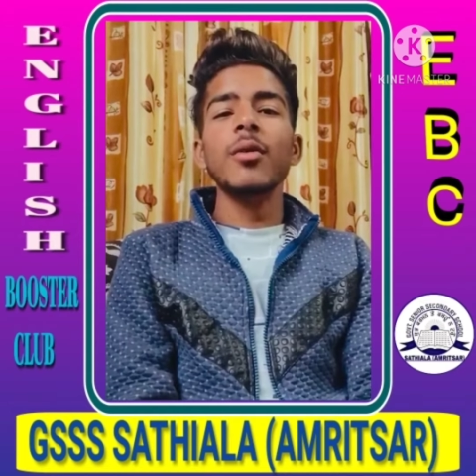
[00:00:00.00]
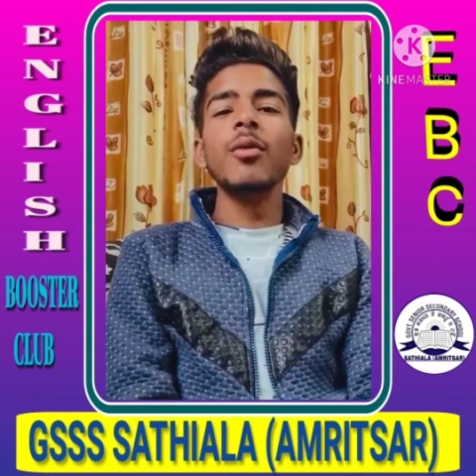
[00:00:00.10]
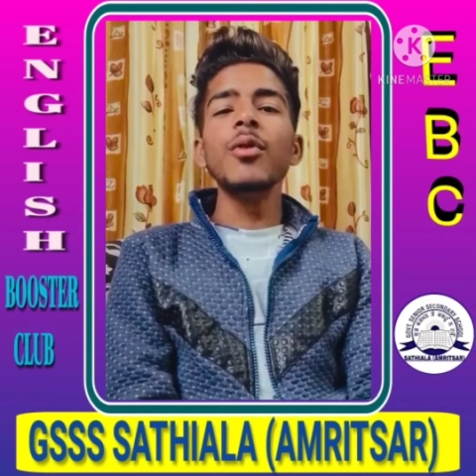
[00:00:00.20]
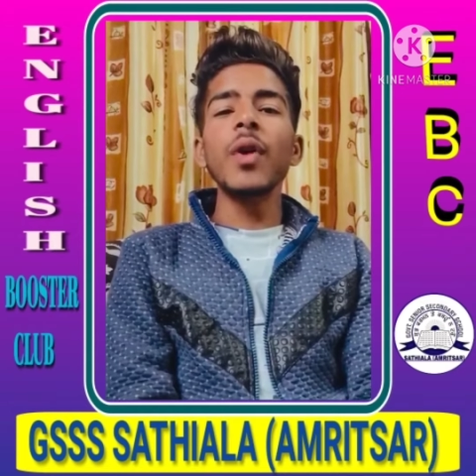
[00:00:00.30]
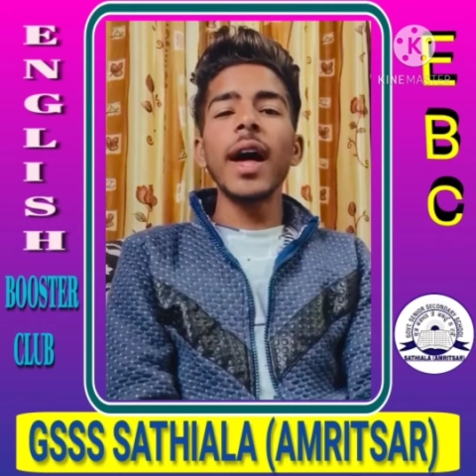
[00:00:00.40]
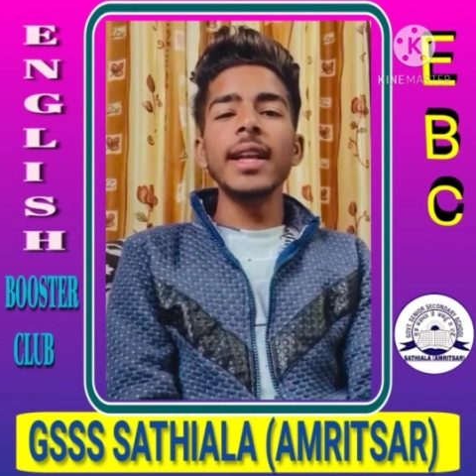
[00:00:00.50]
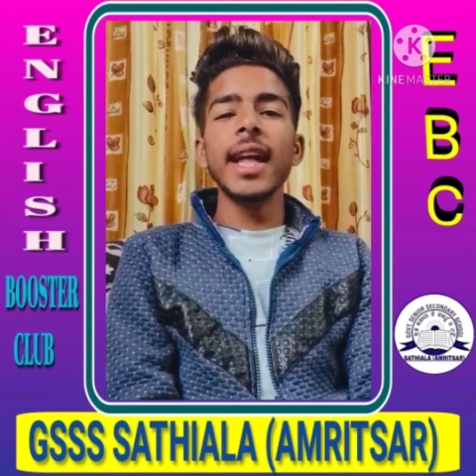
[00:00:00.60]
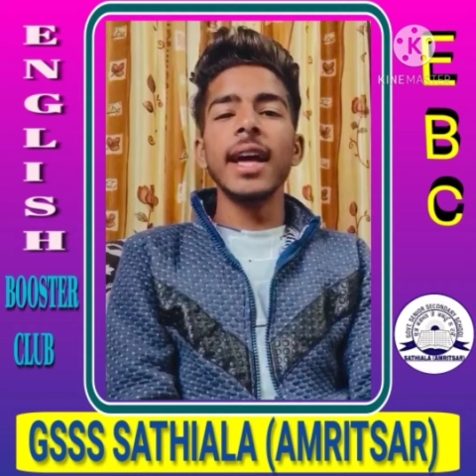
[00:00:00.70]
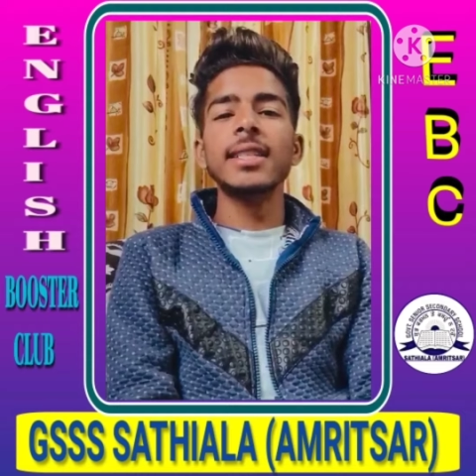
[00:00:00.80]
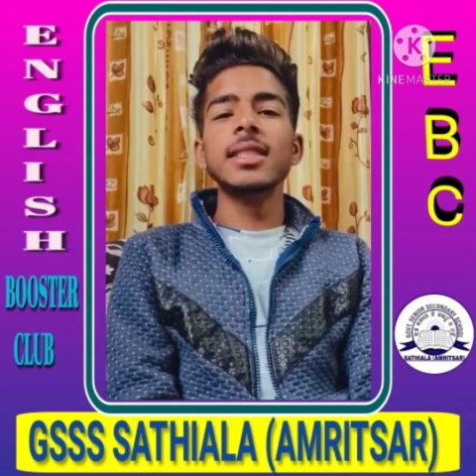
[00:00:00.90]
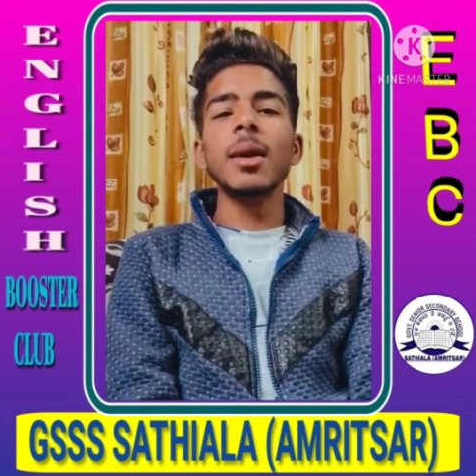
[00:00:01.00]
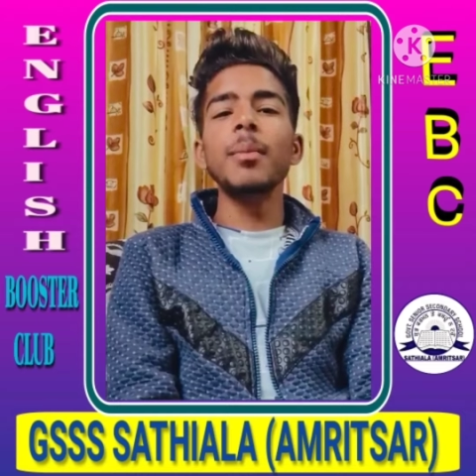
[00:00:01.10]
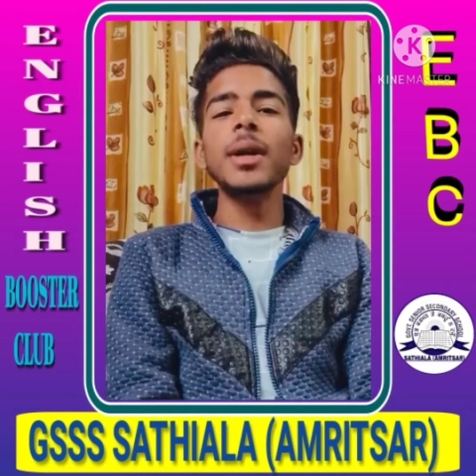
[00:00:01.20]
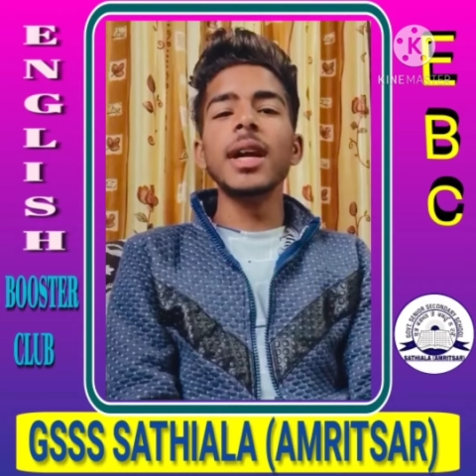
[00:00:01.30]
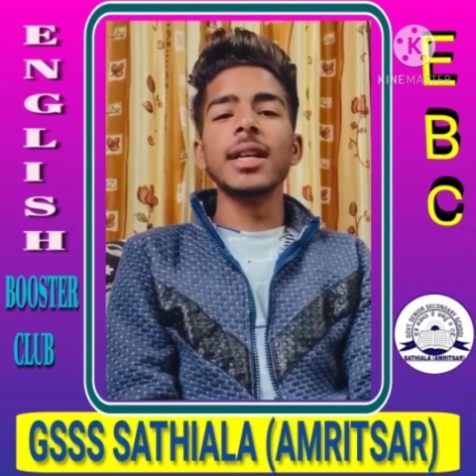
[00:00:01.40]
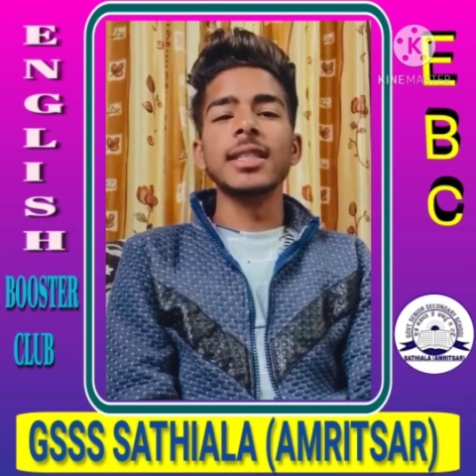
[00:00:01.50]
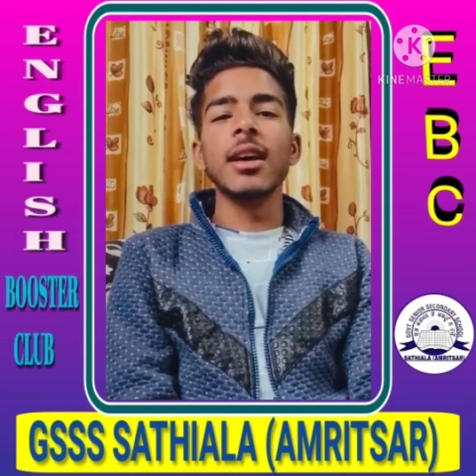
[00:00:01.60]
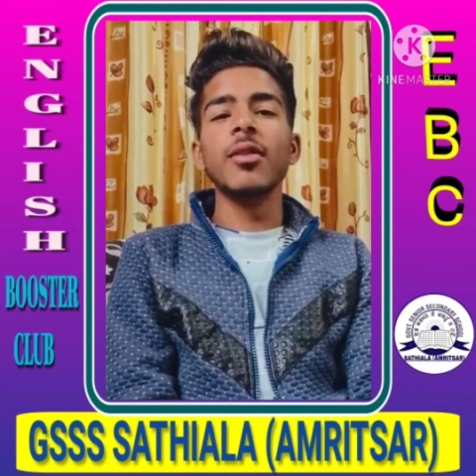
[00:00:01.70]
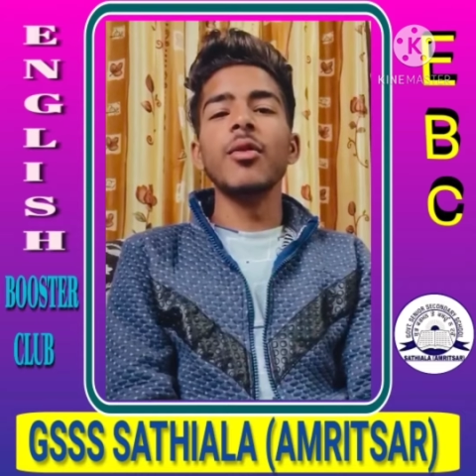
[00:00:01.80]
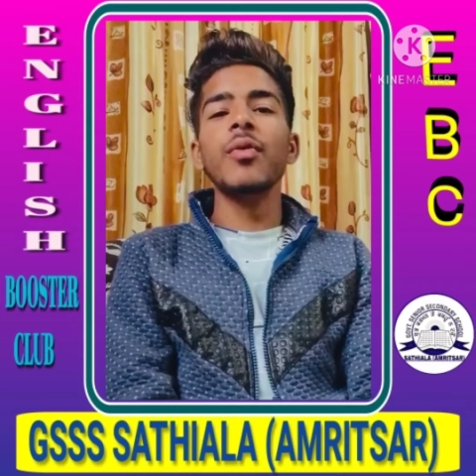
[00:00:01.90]
we find that some products
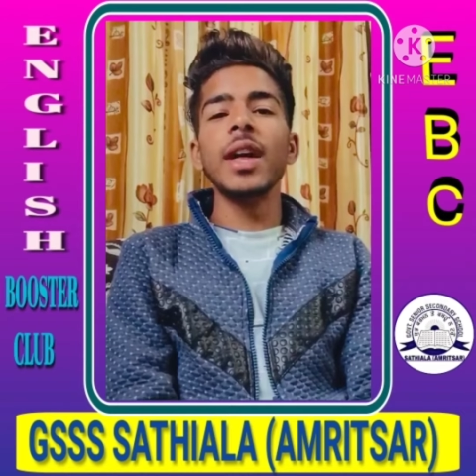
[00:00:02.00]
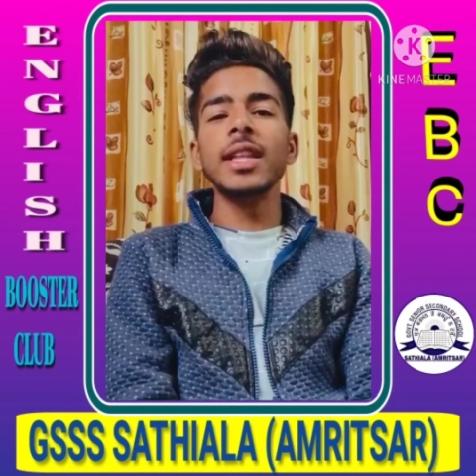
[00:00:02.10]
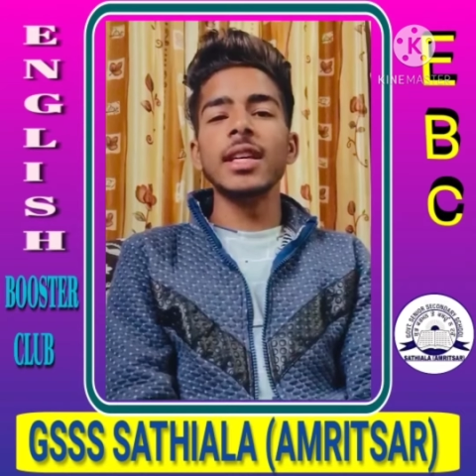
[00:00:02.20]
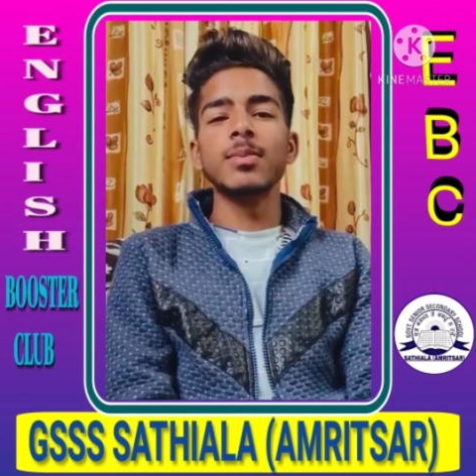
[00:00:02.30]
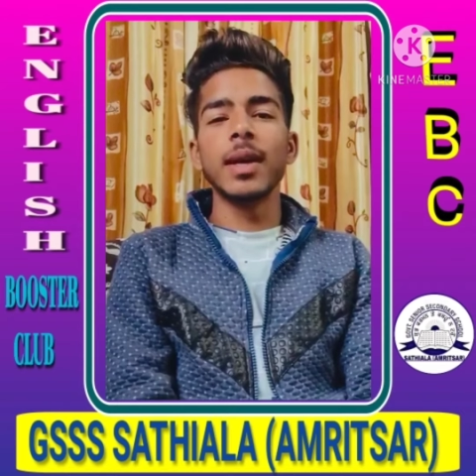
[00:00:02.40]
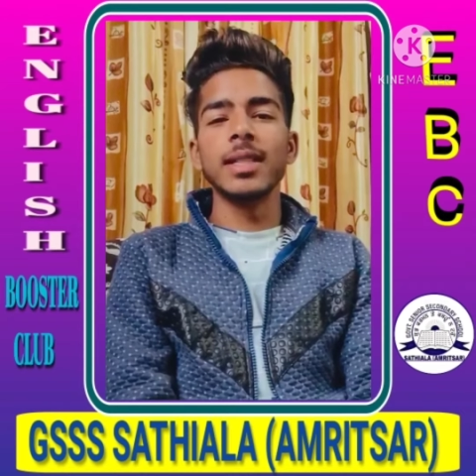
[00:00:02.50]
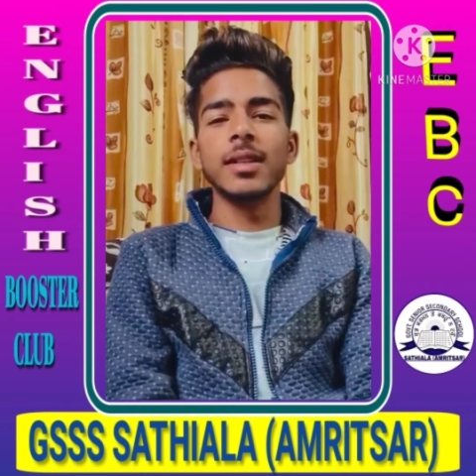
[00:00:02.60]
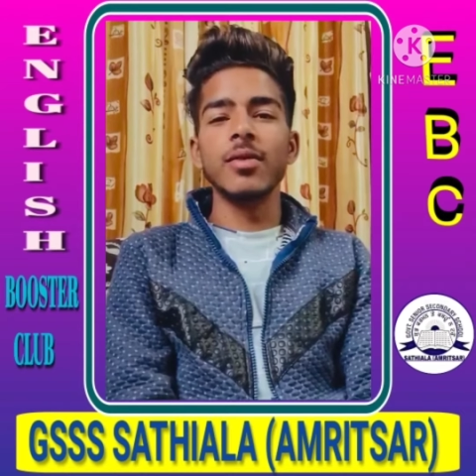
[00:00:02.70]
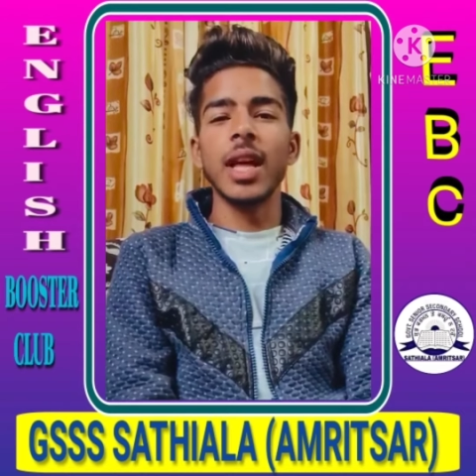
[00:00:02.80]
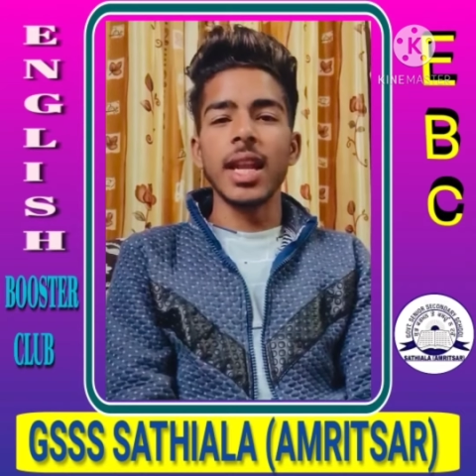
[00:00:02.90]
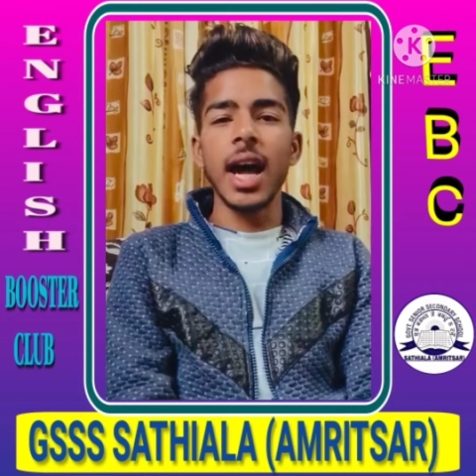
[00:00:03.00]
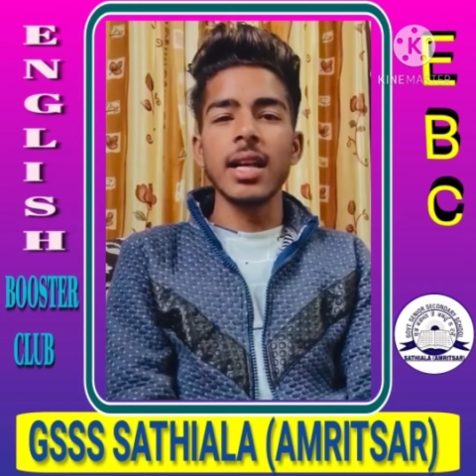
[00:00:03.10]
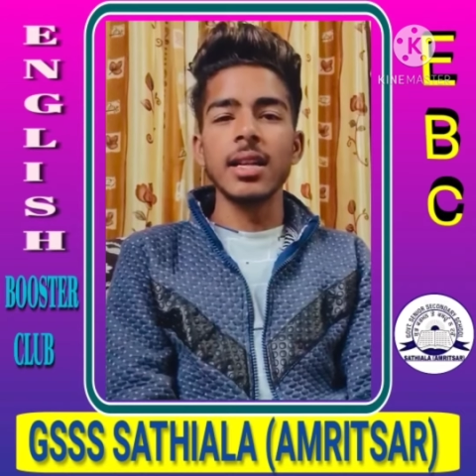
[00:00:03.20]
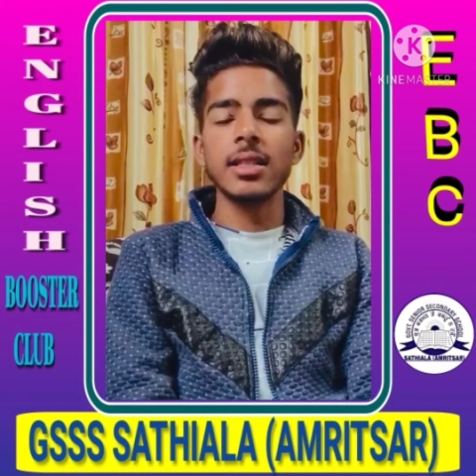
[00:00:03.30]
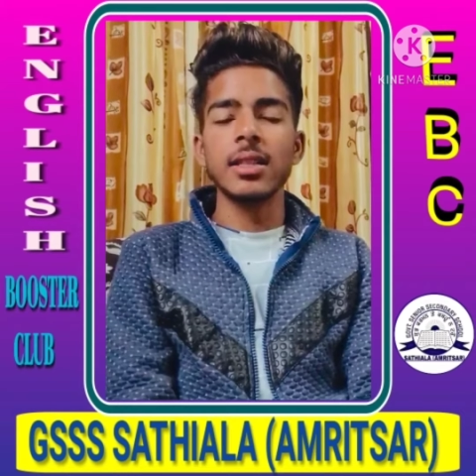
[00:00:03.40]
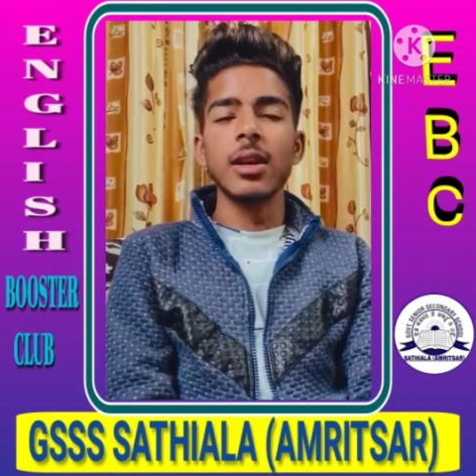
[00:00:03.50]
are very expensive than others.